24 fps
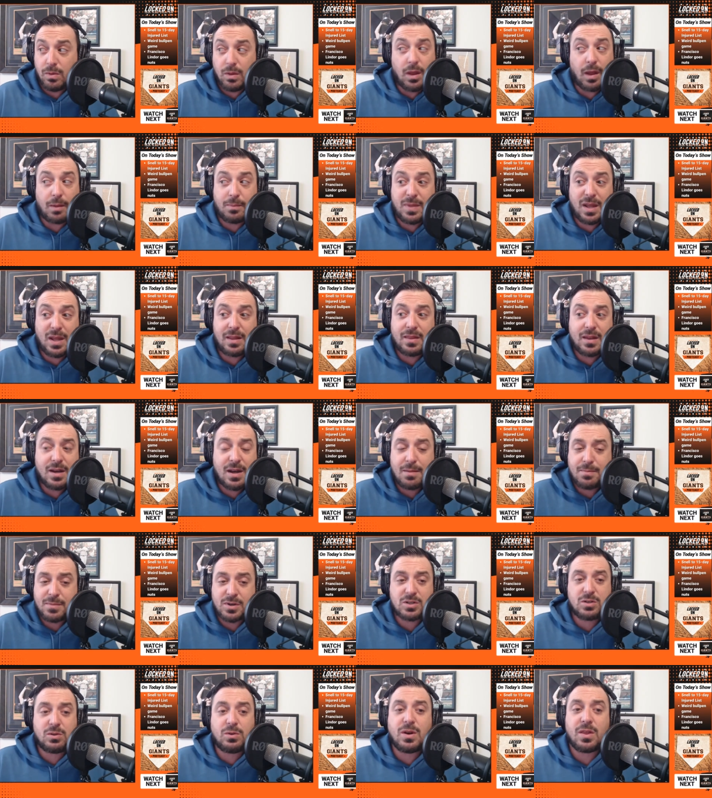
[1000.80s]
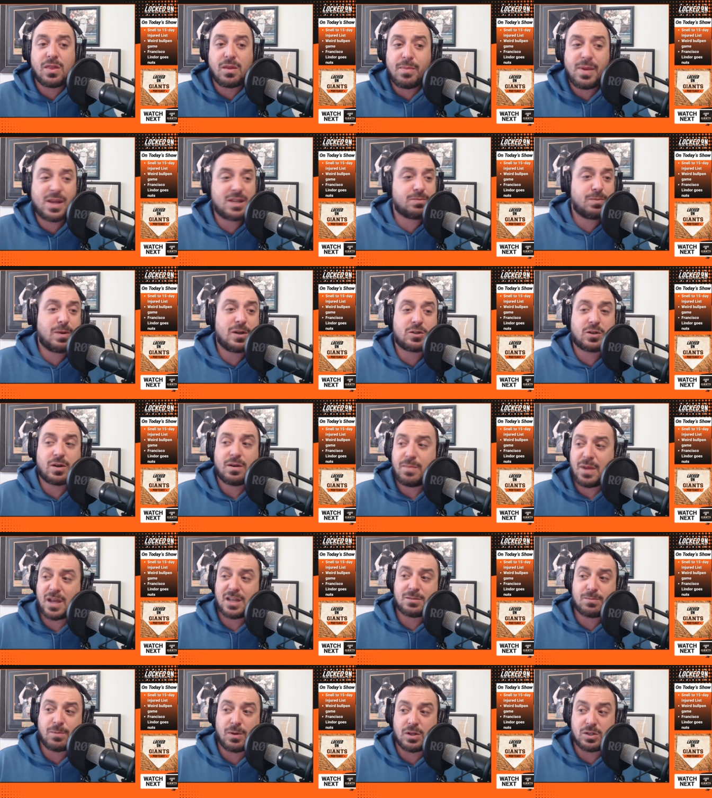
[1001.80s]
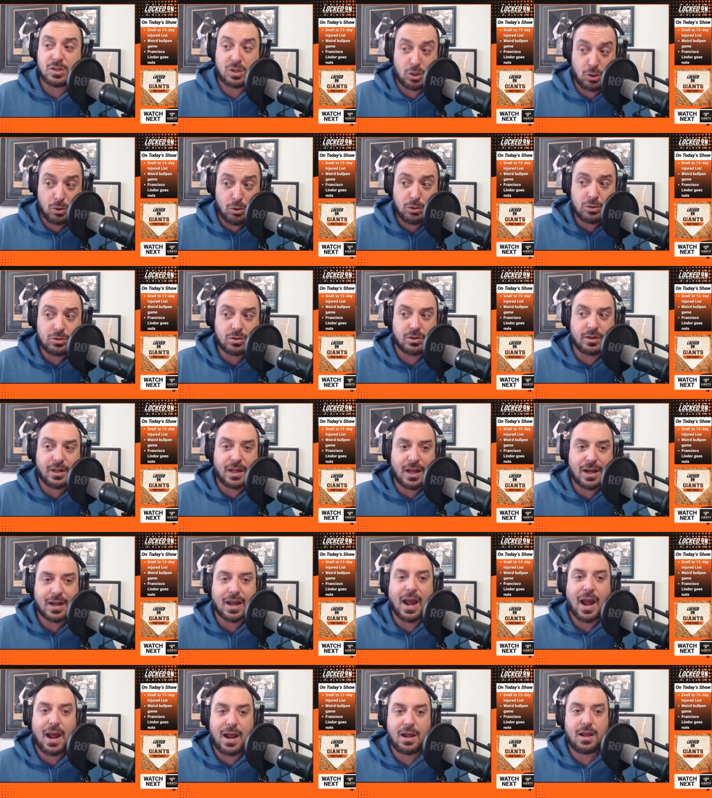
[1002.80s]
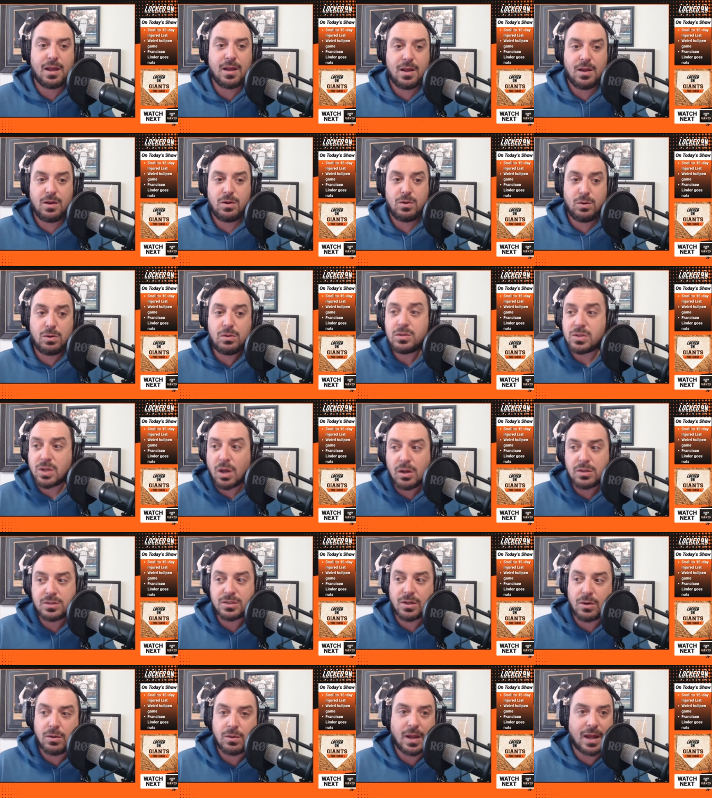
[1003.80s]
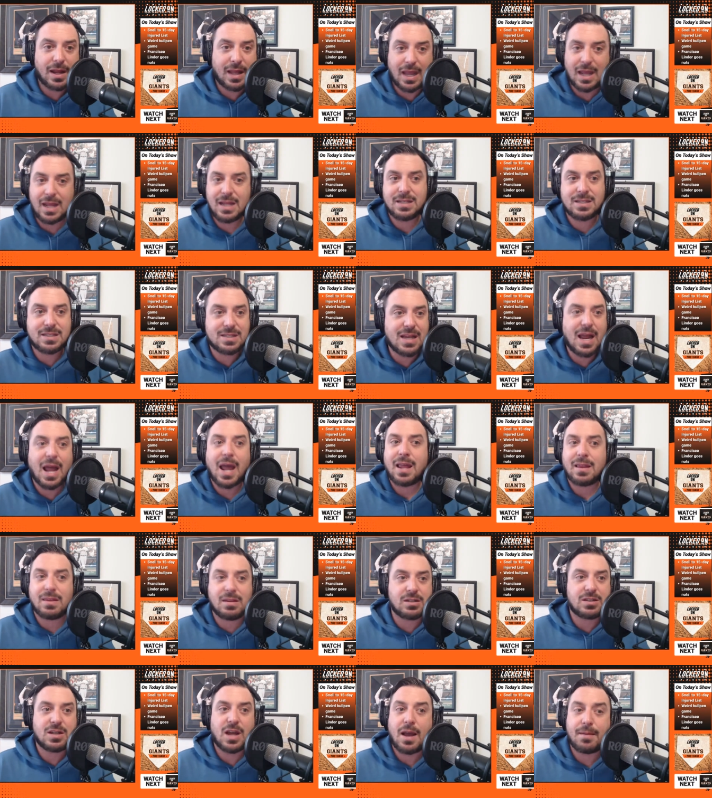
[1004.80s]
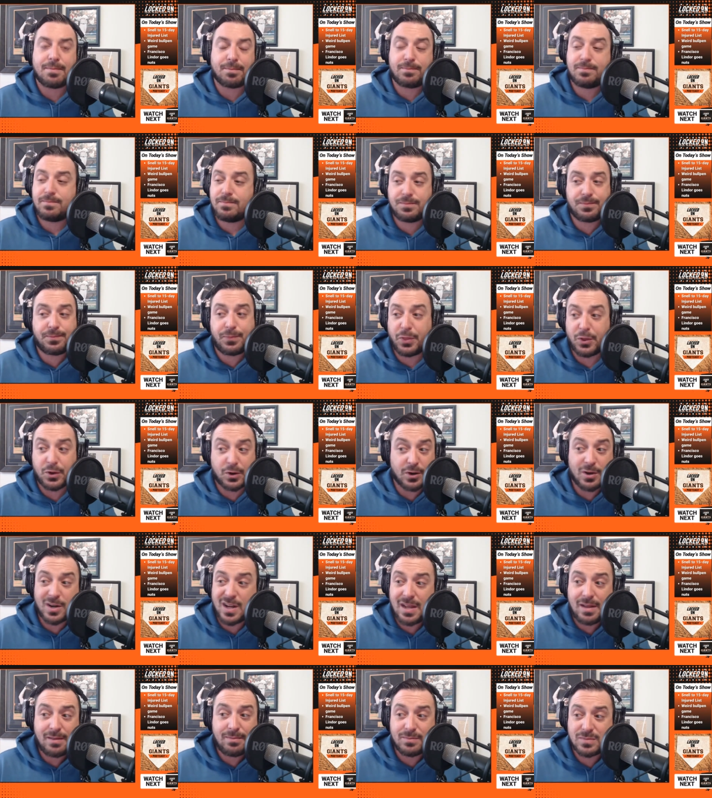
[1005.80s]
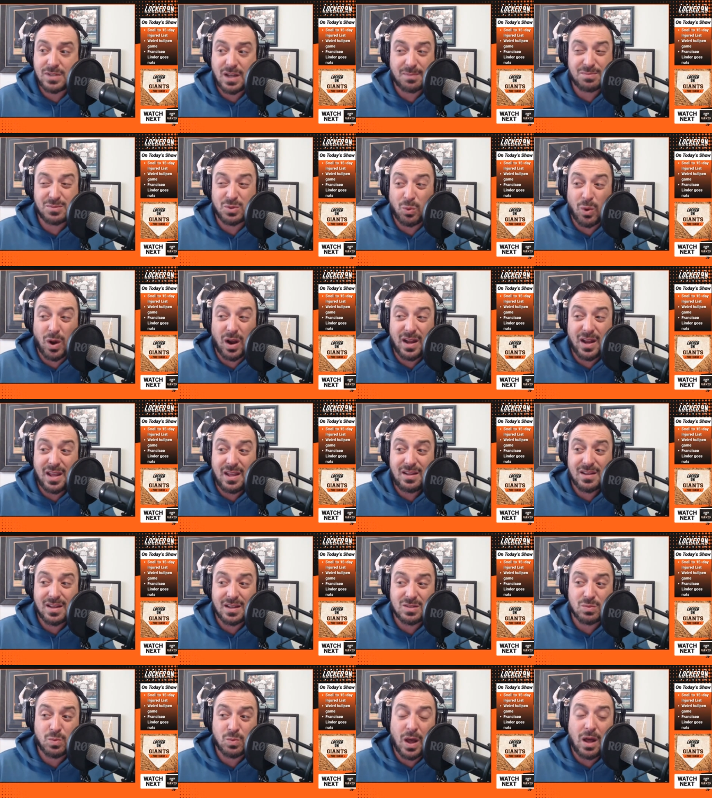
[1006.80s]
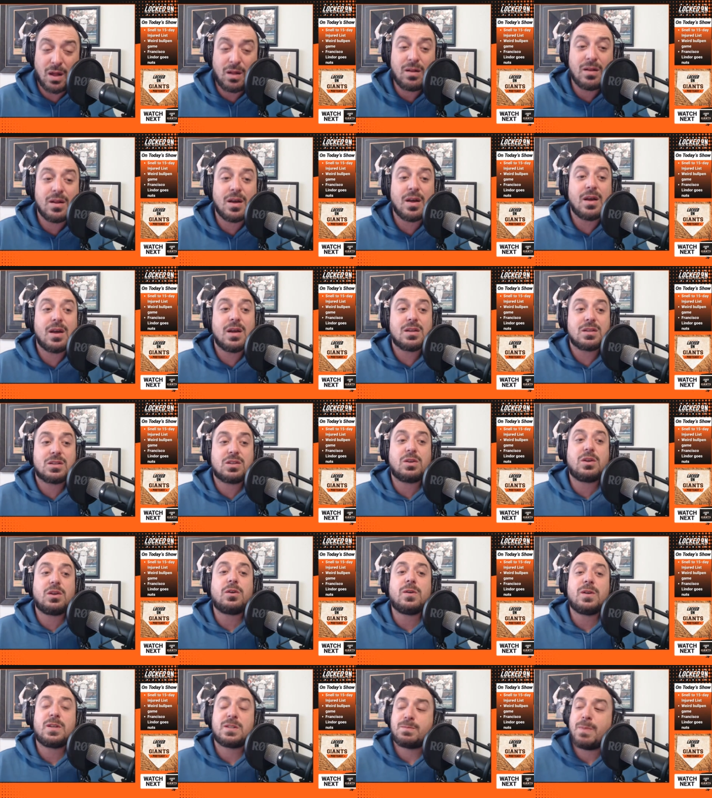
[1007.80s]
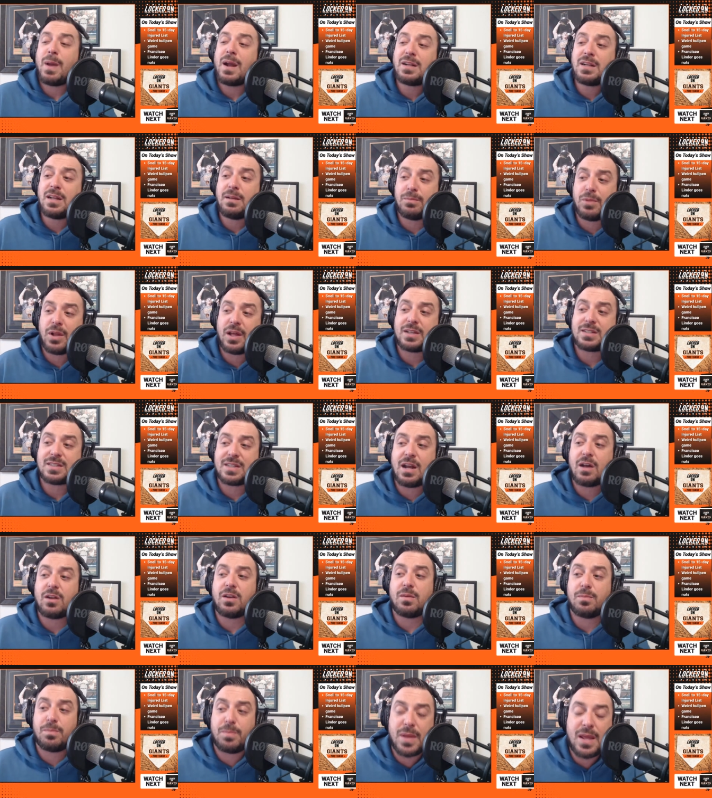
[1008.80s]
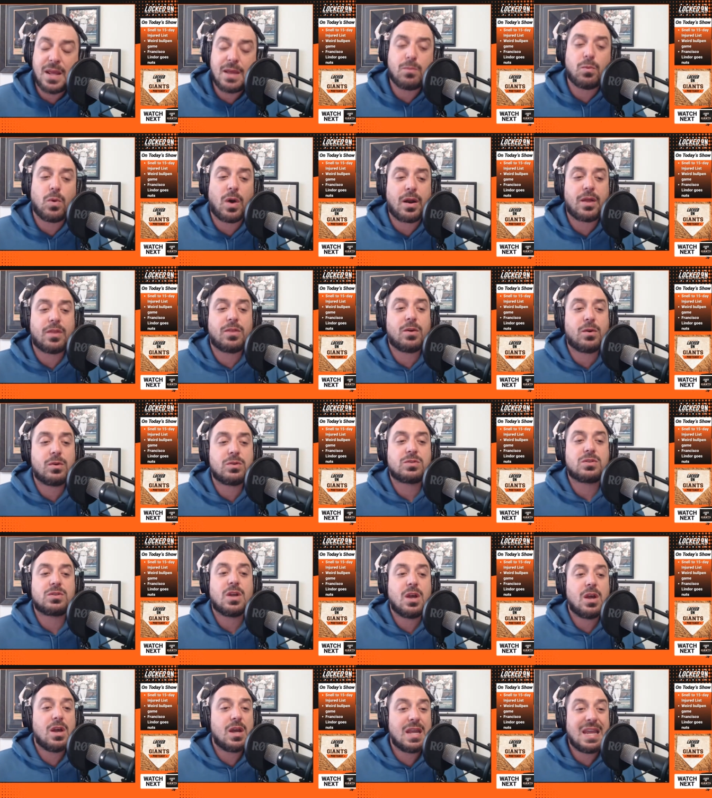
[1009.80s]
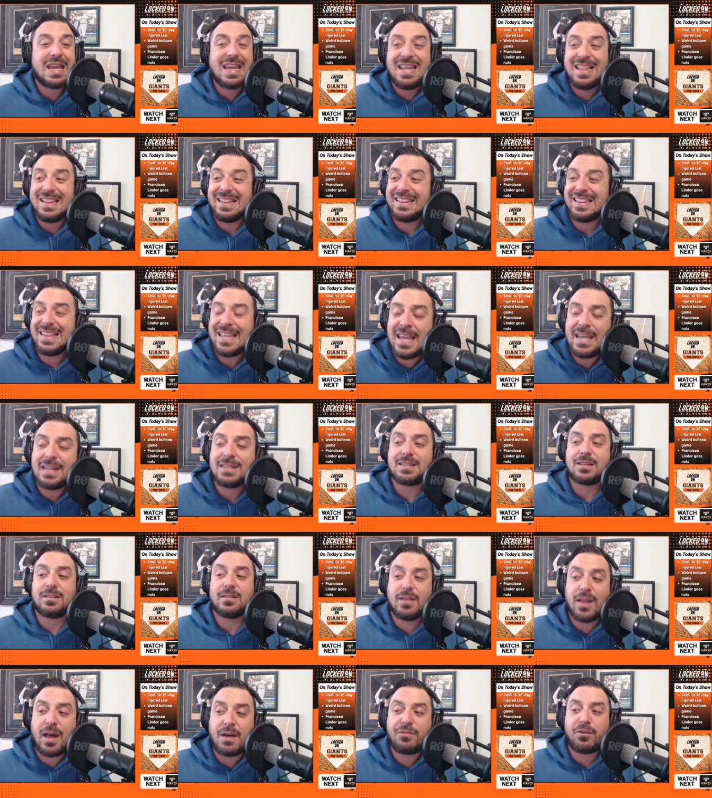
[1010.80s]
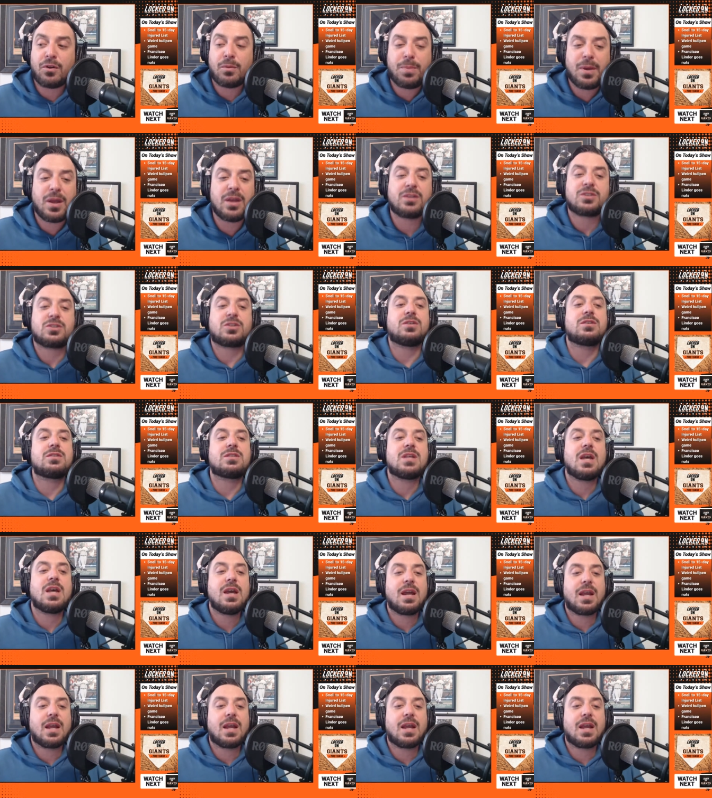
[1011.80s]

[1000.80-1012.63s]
I mean, the number 2 to the best pitcher in baseball is usually a guy who is also like inside the top 30, top 20 as well. So you're expecting Blake Snell to be one of those elite level pitchers